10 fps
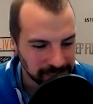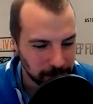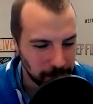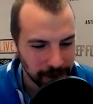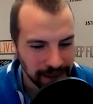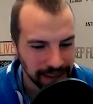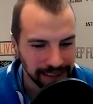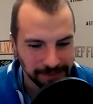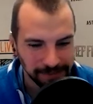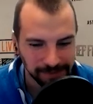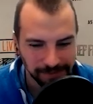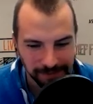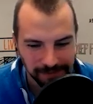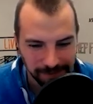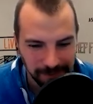big
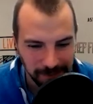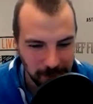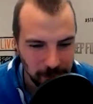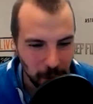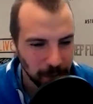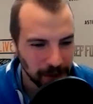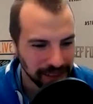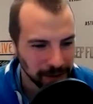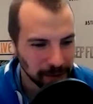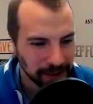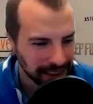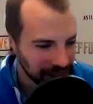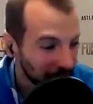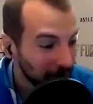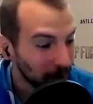moment that you would be like,
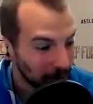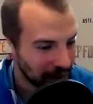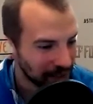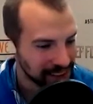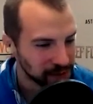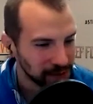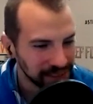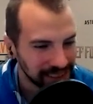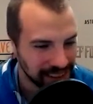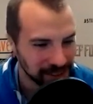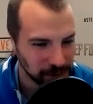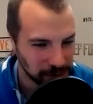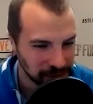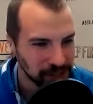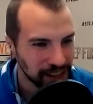oh, wow, that's when things
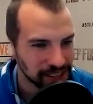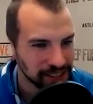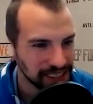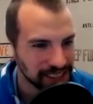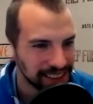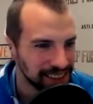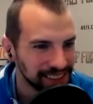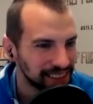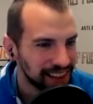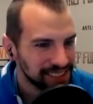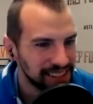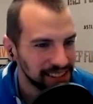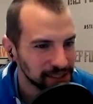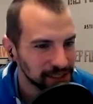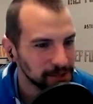really changed in the last 10
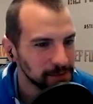years?